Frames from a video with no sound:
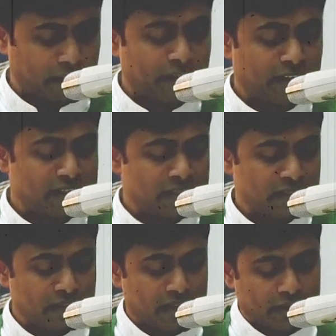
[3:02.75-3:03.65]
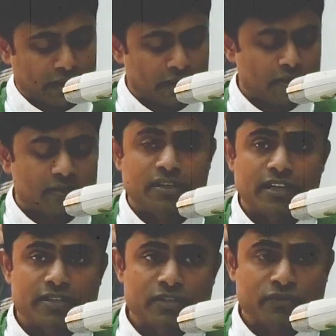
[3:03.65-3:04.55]
You can see that
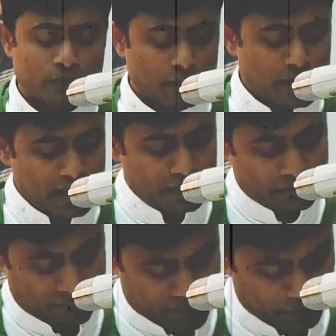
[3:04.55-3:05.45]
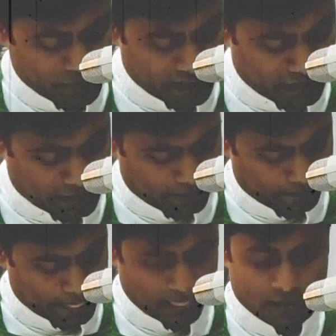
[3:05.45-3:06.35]
Genesis 4 and 15,
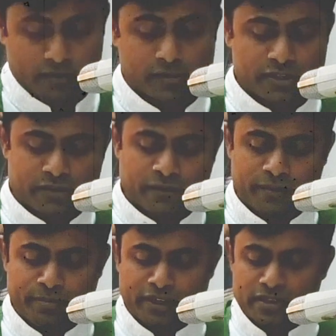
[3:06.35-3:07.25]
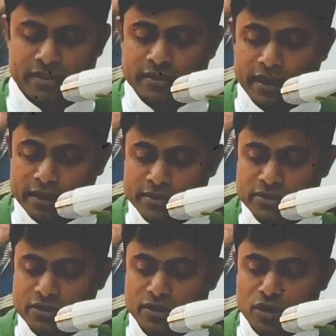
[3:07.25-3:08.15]
verse 15, it says,